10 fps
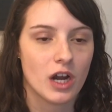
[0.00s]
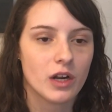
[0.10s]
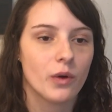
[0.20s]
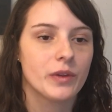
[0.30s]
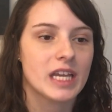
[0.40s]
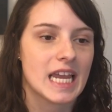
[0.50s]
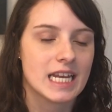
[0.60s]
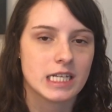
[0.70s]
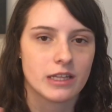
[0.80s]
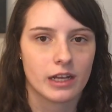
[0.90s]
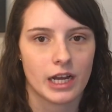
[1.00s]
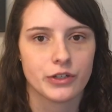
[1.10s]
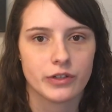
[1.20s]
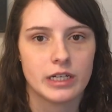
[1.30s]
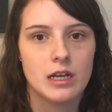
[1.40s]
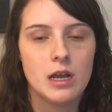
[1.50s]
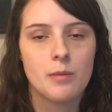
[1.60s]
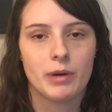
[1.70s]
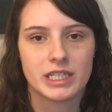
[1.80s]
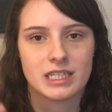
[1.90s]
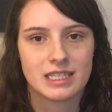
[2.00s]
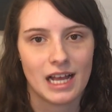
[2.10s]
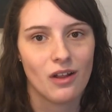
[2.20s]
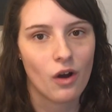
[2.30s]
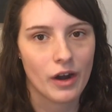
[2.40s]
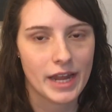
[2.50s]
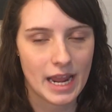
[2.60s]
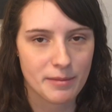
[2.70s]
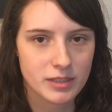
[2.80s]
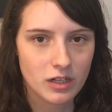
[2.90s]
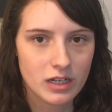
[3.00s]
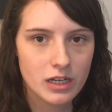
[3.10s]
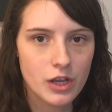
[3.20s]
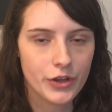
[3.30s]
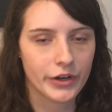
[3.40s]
not only into the country, but to sell on Amazon.